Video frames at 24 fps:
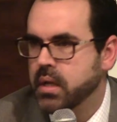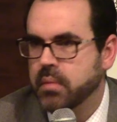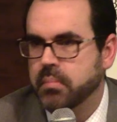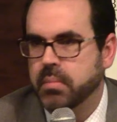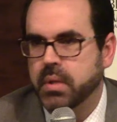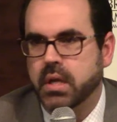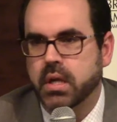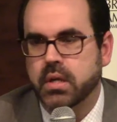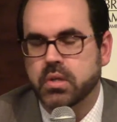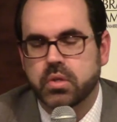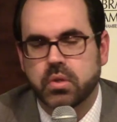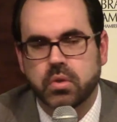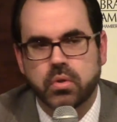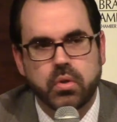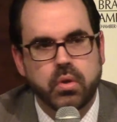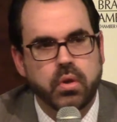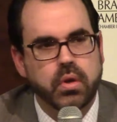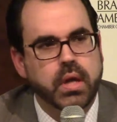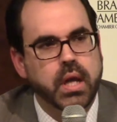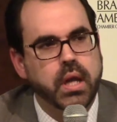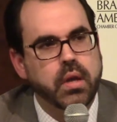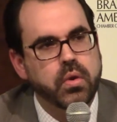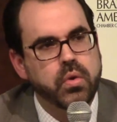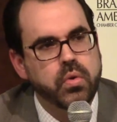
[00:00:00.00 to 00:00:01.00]
Because you
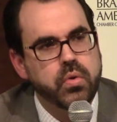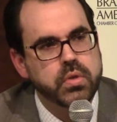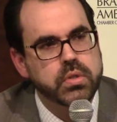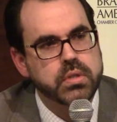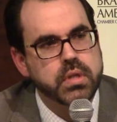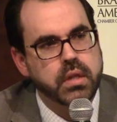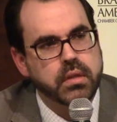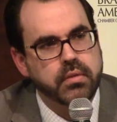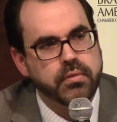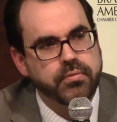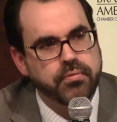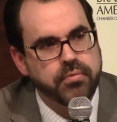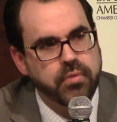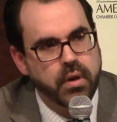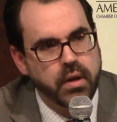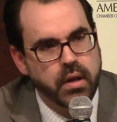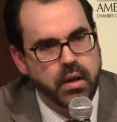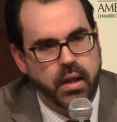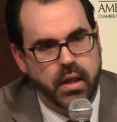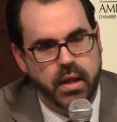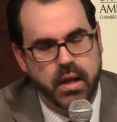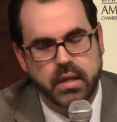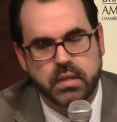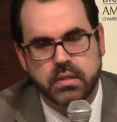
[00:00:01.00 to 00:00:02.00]
look at who's at the front
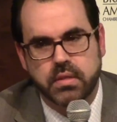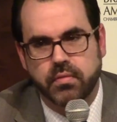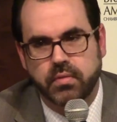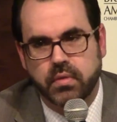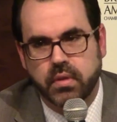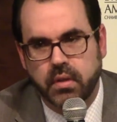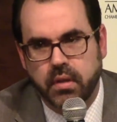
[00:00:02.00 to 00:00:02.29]
lines of